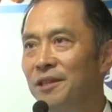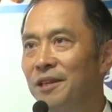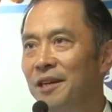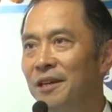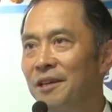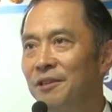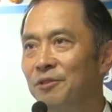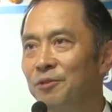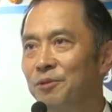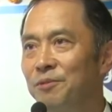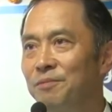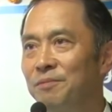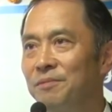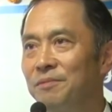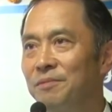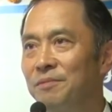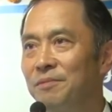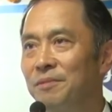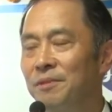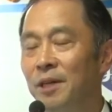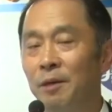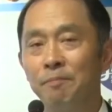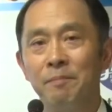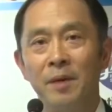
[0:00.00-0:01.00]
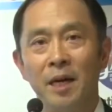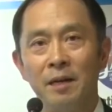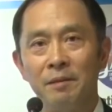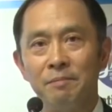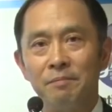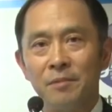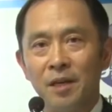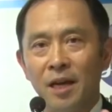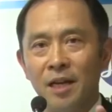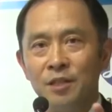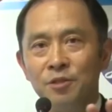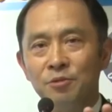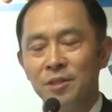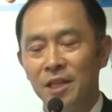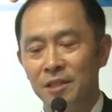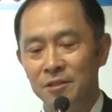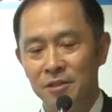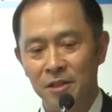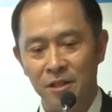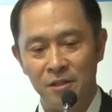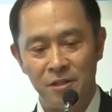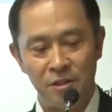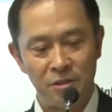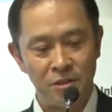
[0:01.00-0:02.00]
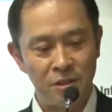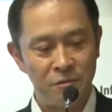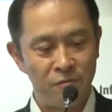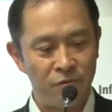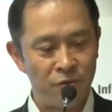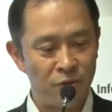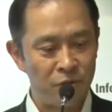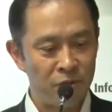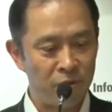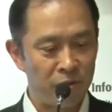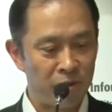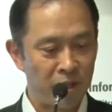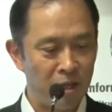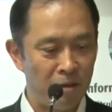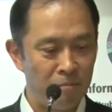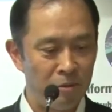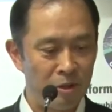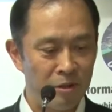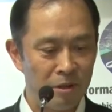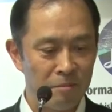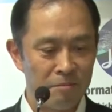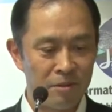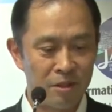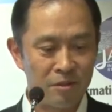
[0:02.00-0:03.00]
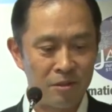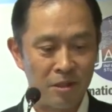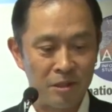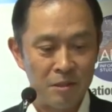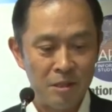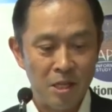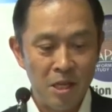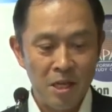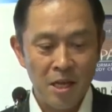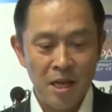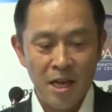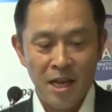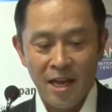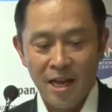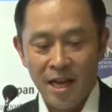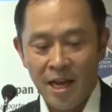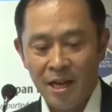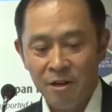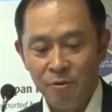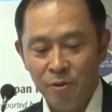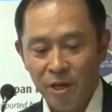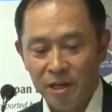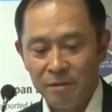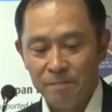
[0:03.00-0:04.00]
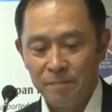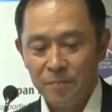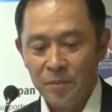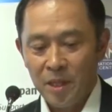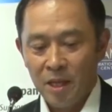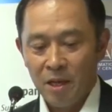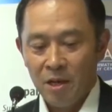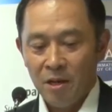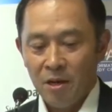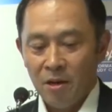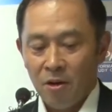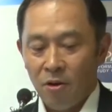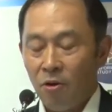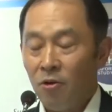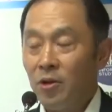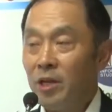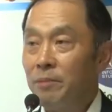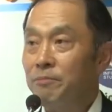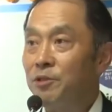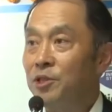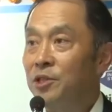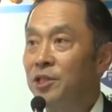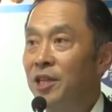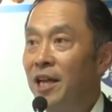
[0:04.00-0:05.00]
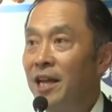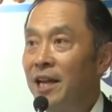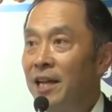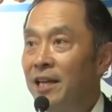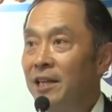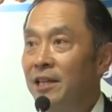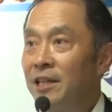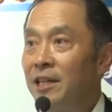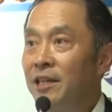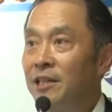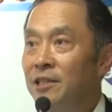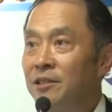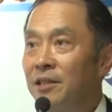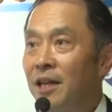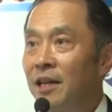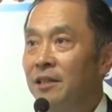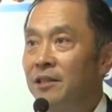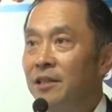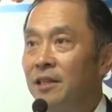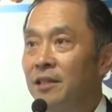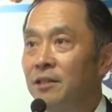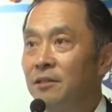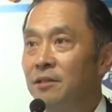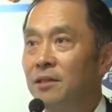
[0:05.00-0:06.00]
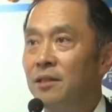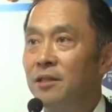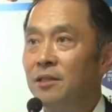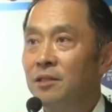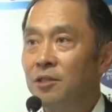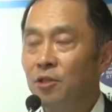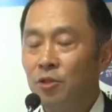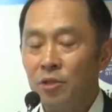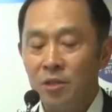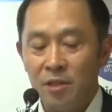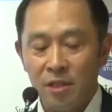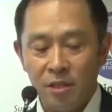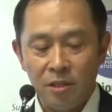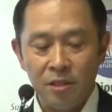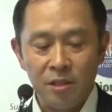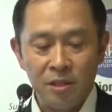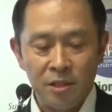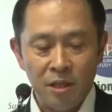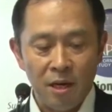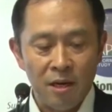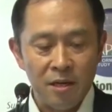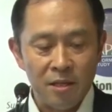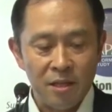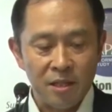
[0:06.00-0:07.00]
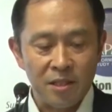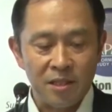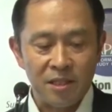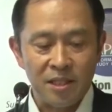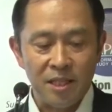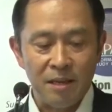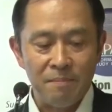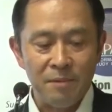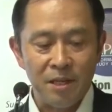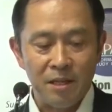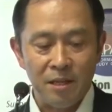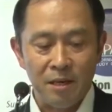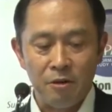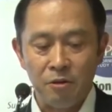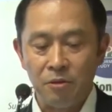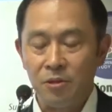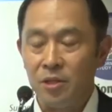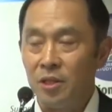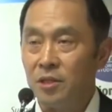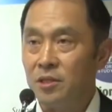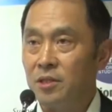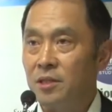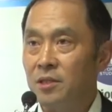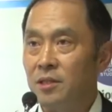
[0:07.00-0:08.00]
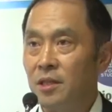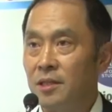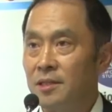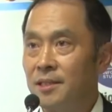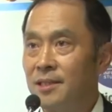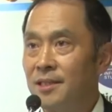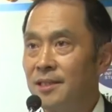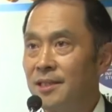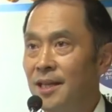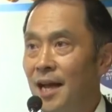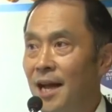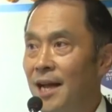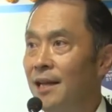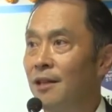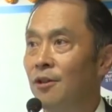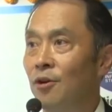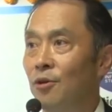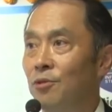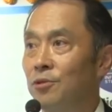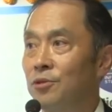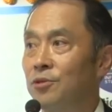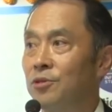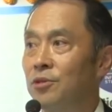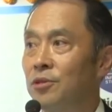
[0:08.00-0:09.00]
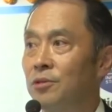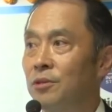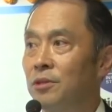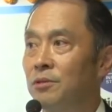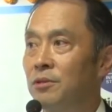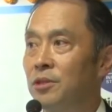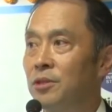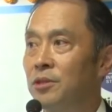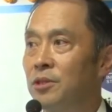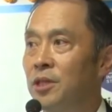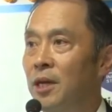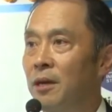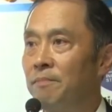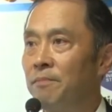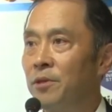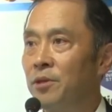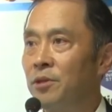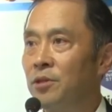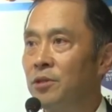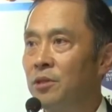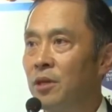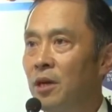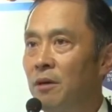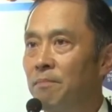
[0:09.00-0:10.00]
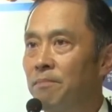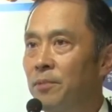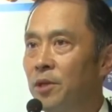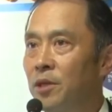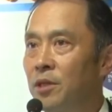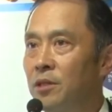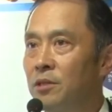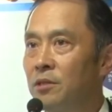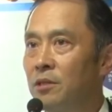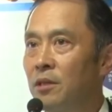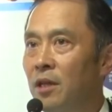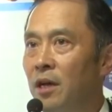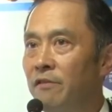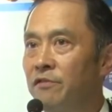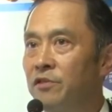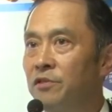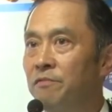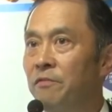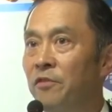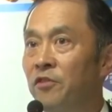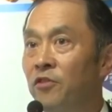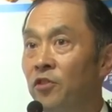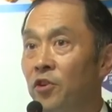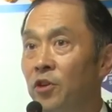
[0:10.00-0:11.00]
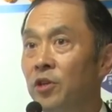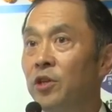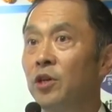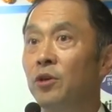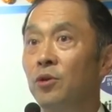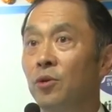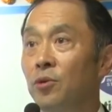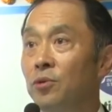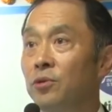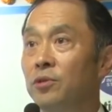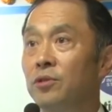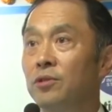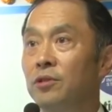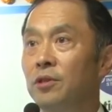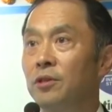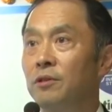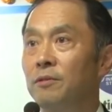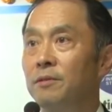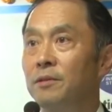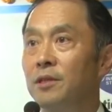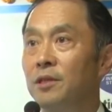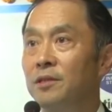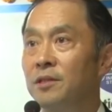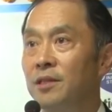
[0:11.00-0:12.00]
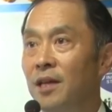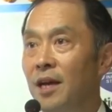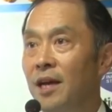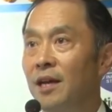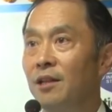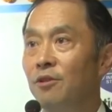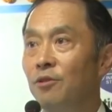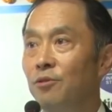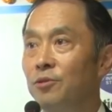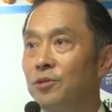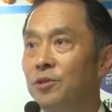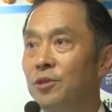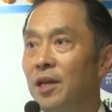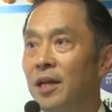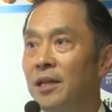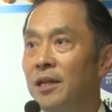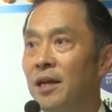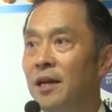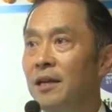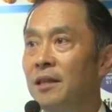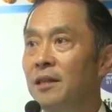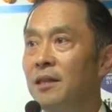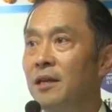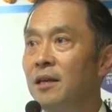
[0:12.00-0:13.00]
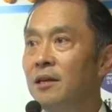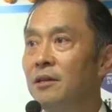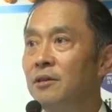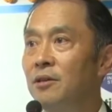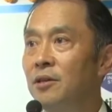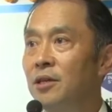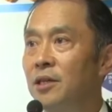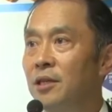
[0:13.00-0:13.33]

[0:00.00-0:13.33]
I know, well, I should not say this in front of the camera, but uh, anyway, all I'm saying is that these are the similarities, the silos. The Japanese companies loves verticals, the silos, and I think